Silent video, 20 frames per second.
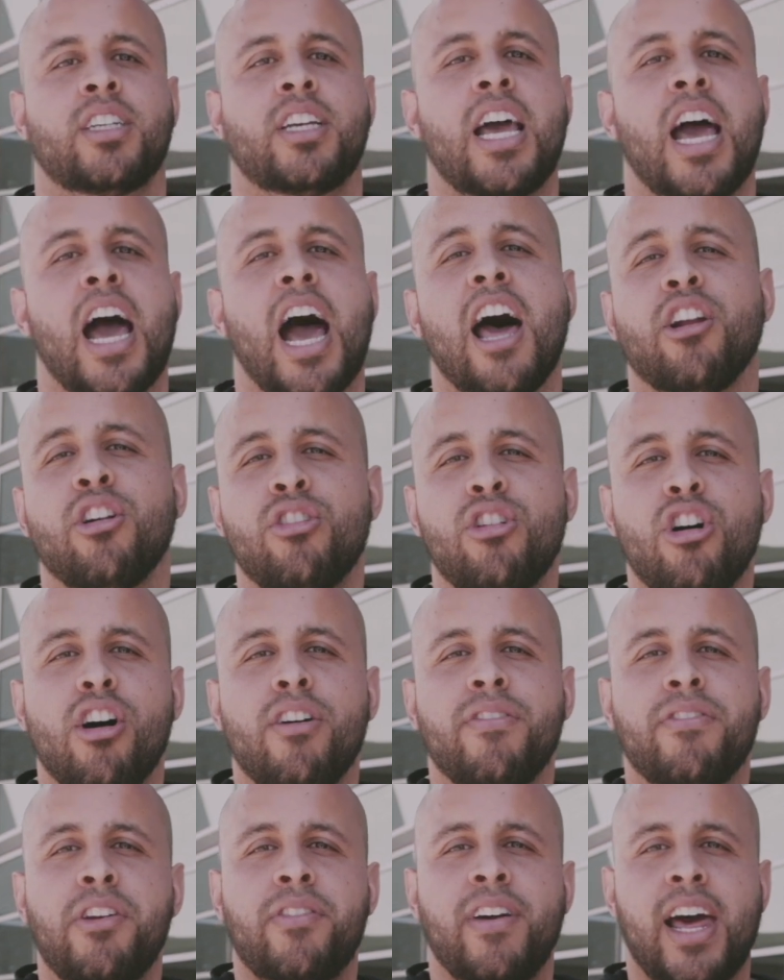I don't know if
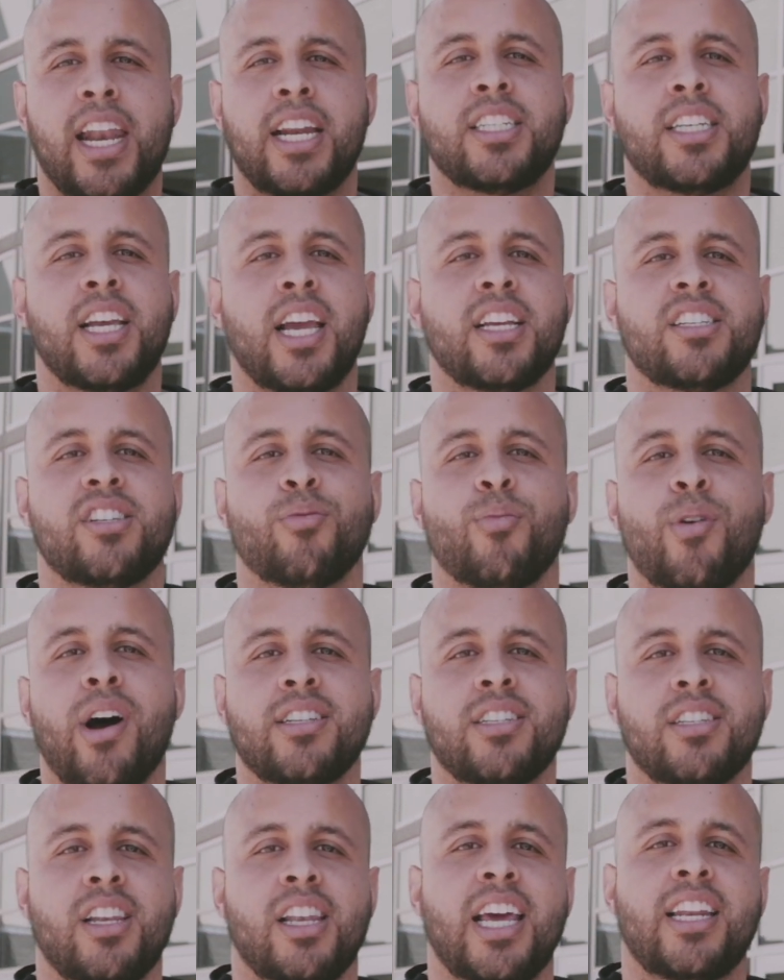you've had a chance to watch
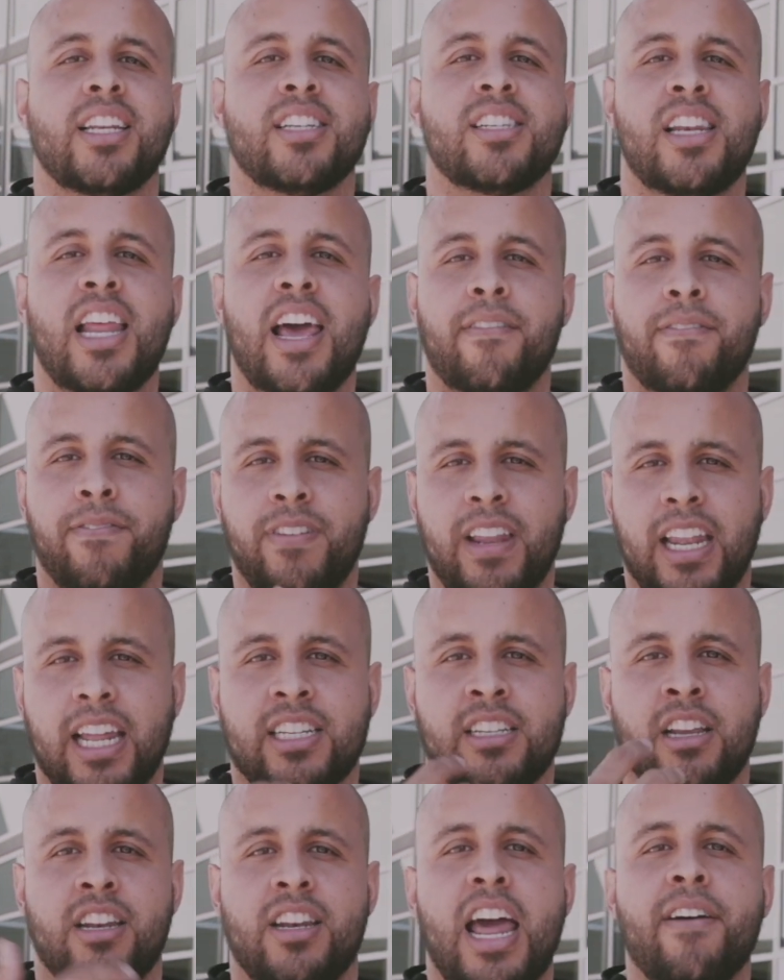the latest
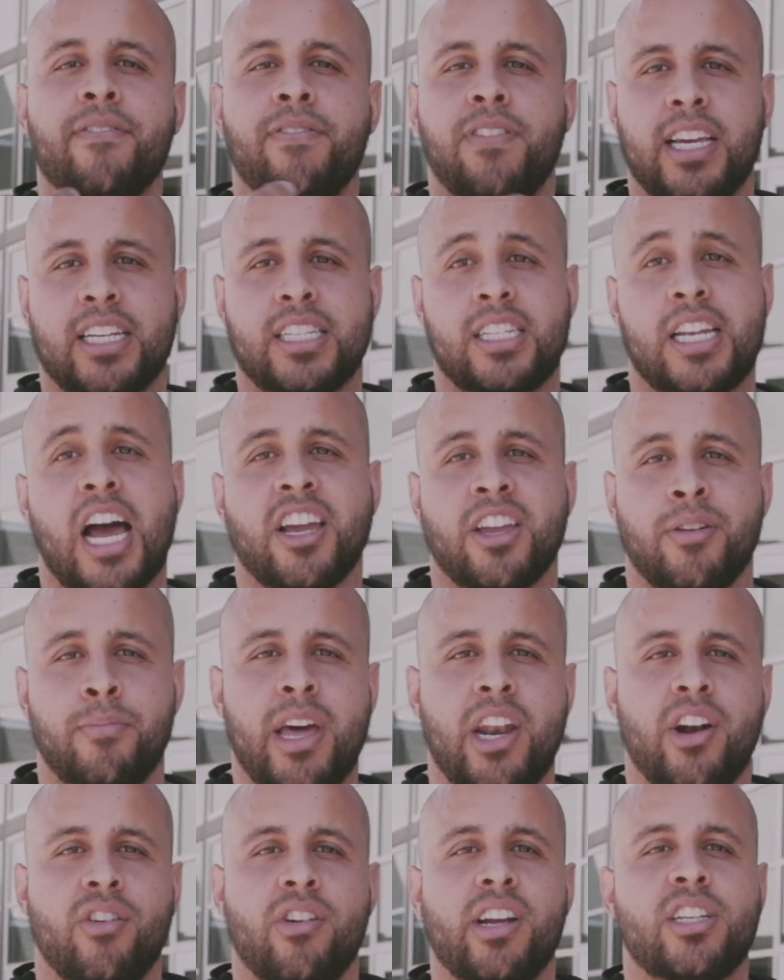Netflix
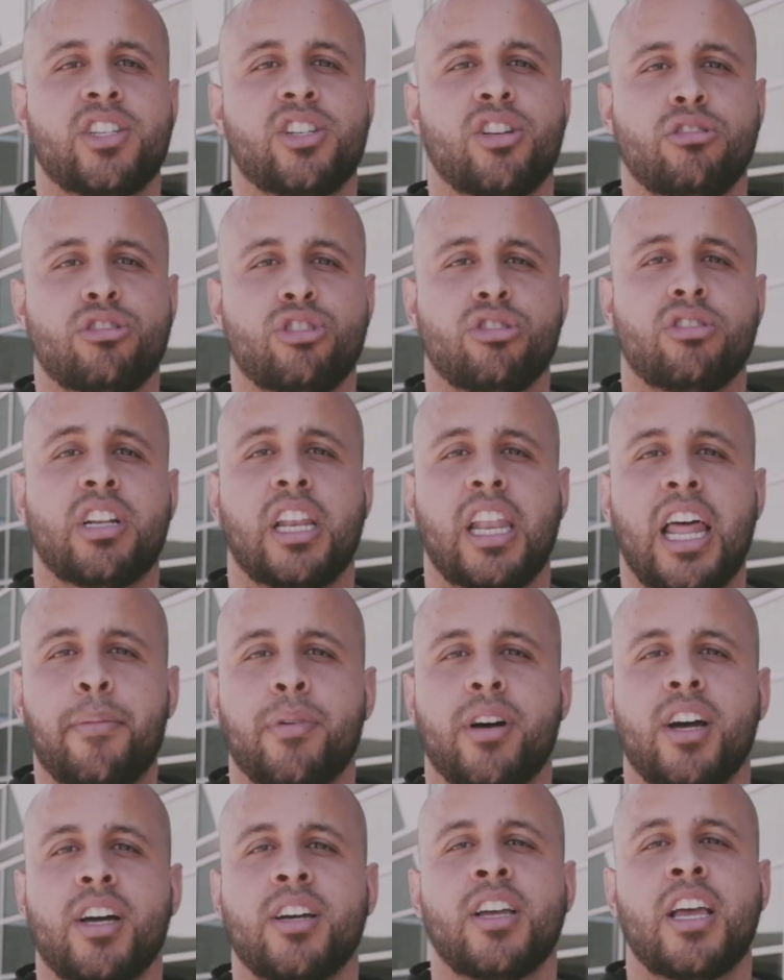documentary, Social
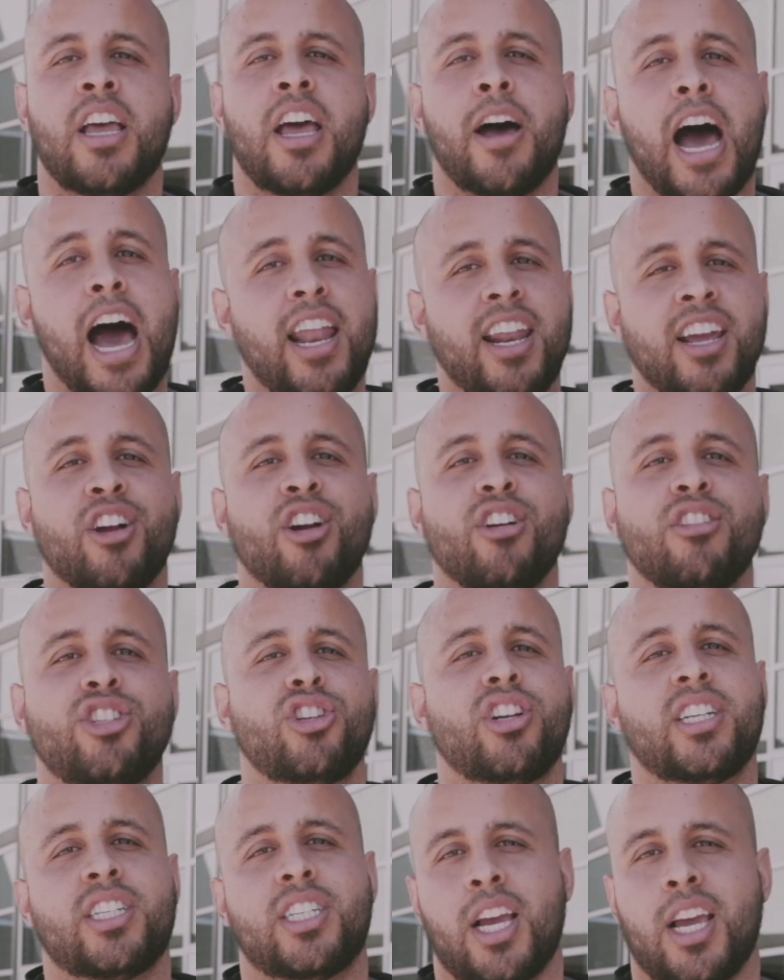Dilemma. I'd encourage
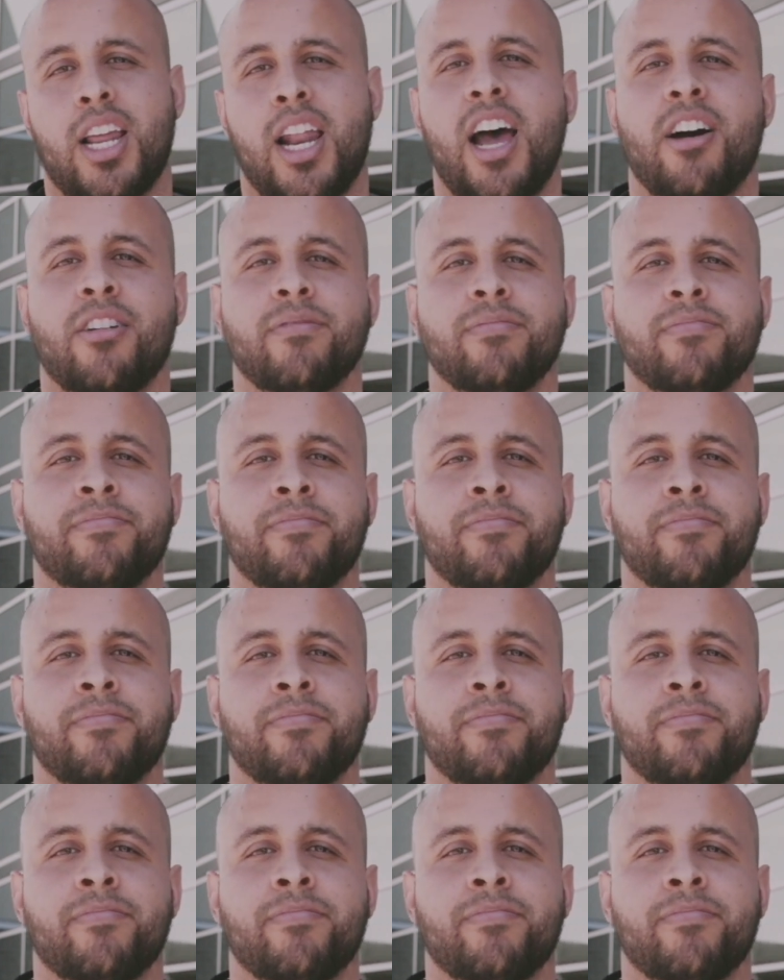check it out.